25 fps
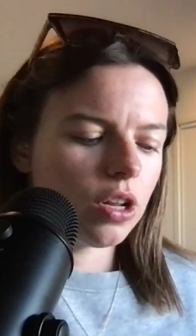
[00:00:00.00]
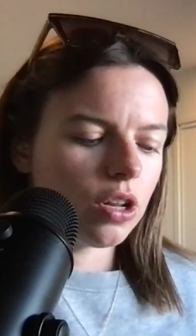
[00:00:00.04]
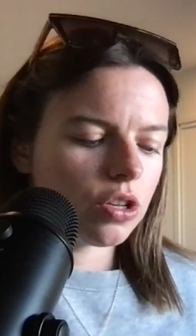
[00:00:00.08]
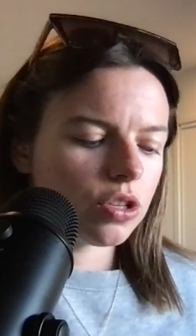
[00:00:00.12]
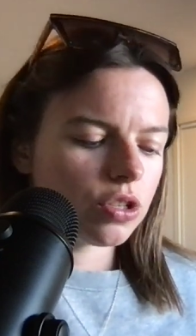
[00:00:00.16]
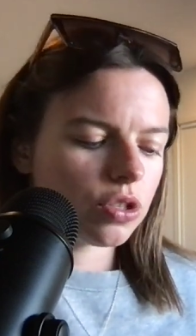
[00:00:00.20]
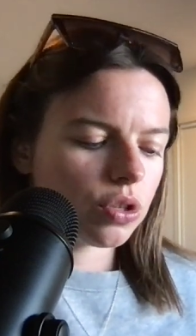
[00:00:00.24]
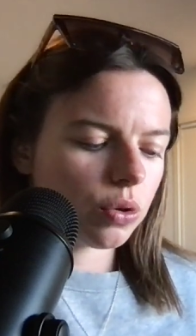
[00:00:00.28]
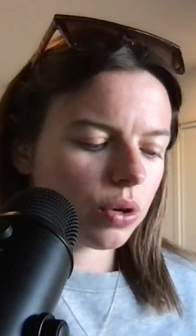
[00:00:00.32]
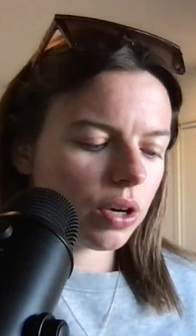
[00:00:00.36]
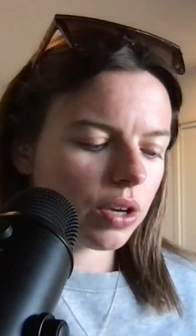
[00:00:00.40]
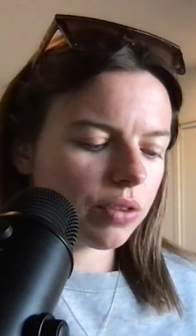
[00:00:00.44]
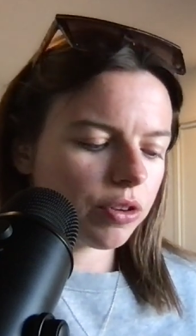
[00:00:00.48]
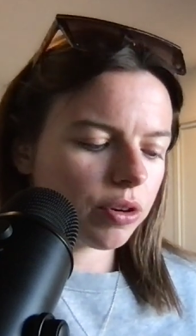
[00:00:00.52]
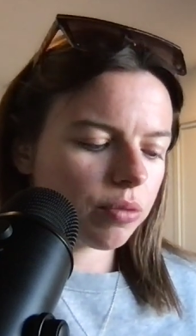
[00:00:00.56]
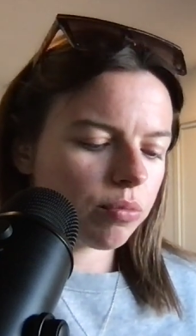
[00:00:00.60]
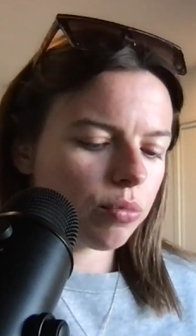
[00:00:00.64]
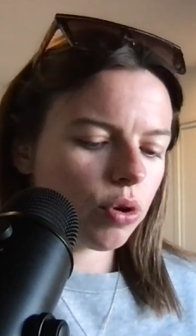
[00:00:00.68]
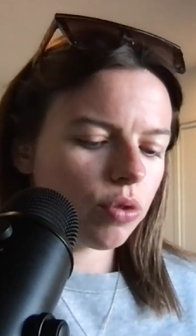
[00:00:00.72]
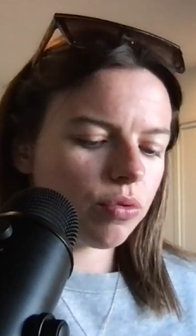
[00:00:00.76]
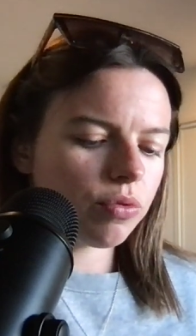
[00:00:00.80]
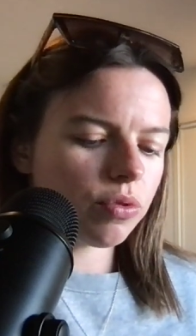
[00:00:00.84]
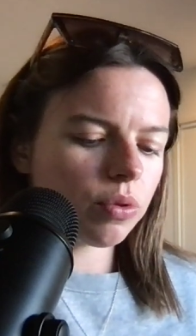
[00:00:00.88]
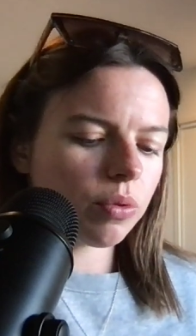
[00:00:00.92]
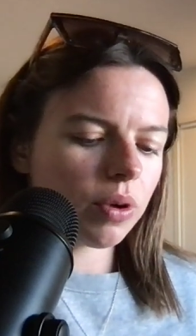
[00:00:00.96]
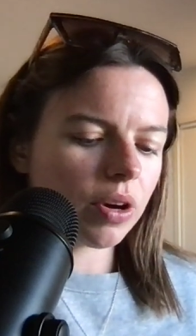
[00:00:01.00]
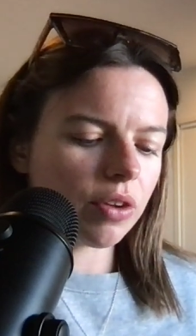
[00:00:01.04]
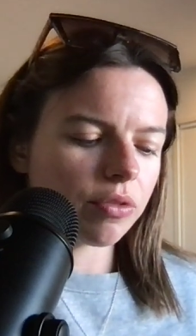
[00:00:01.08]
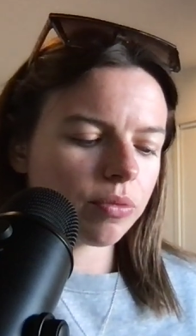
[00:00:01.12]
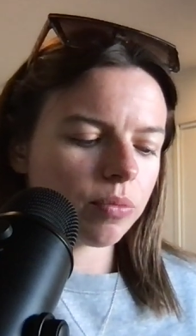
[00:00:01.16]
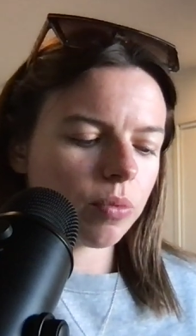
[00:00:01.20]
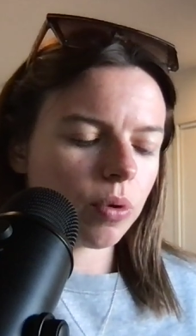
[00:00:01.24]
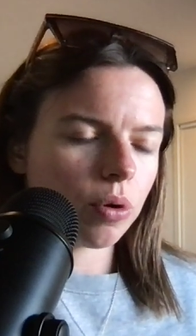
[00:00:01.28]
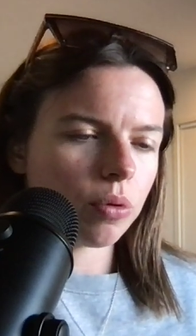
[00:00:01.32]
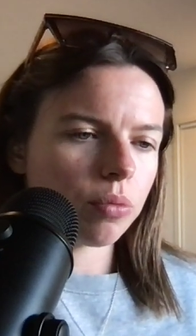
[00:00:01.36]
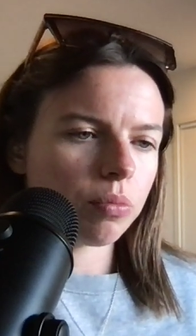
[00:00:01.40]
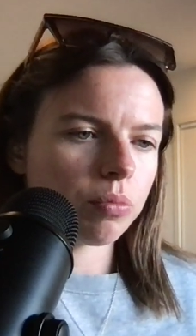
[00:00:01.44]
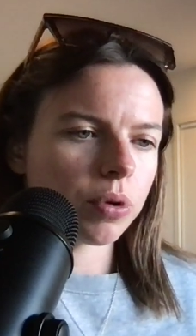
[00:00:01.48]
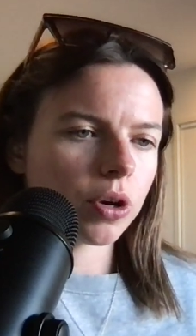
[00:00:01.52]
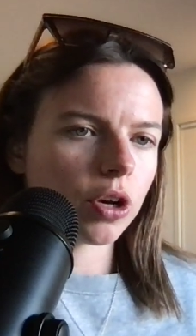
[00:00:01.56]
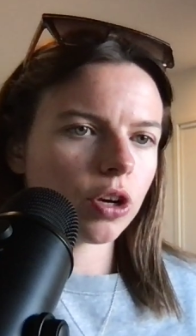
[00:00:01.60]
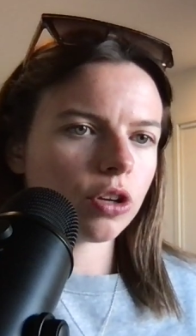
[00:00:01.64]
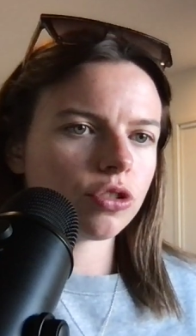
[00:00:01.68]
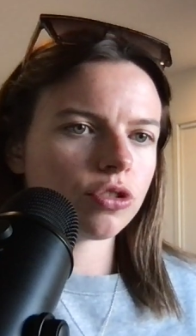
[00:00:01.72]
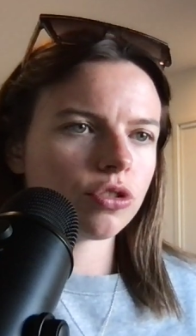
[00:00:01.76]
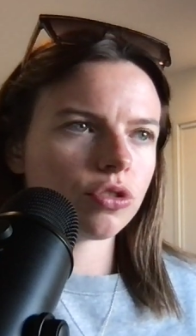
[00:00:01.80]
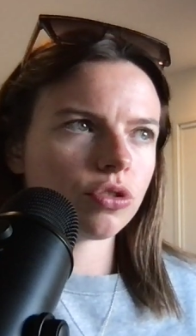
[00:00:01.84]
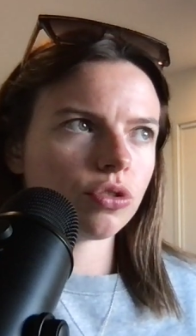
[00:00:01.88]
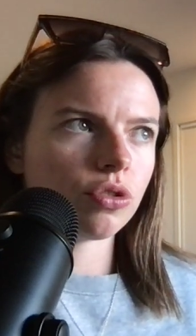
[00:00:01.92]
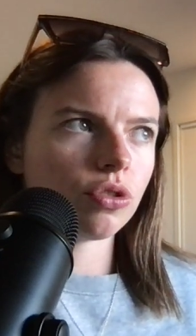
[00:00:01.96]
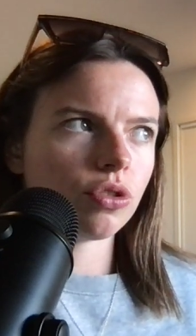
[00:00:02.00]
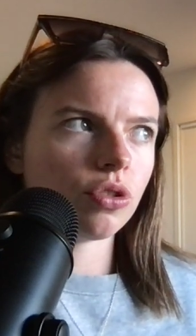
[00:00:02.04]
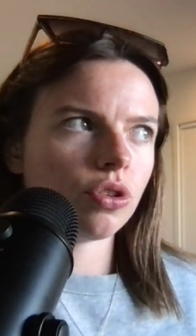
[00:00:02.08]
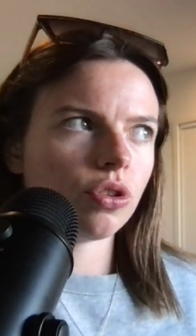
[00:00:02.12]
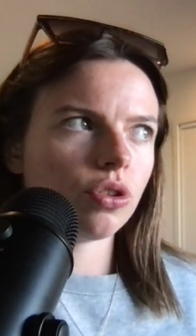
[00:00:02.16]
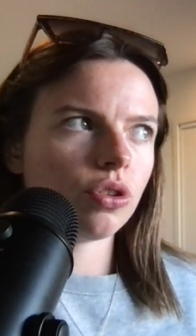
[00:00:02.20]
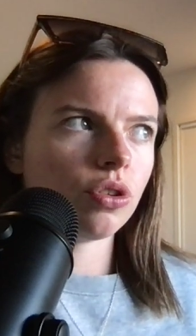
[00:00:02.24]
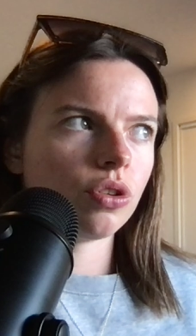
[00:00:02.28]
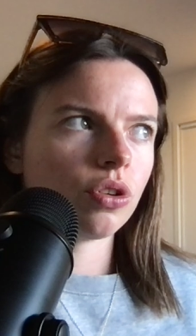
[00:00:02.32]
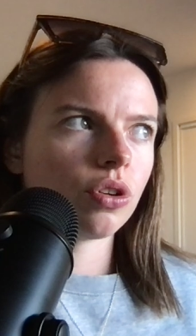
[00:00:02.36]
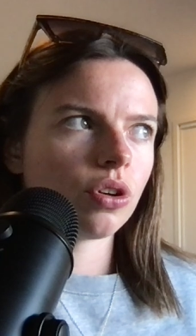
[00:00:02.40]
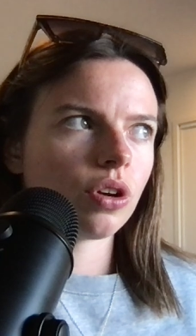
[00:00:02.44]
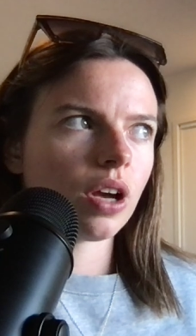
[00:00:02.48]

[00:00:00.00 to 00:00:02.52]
So if you're moving away from home because you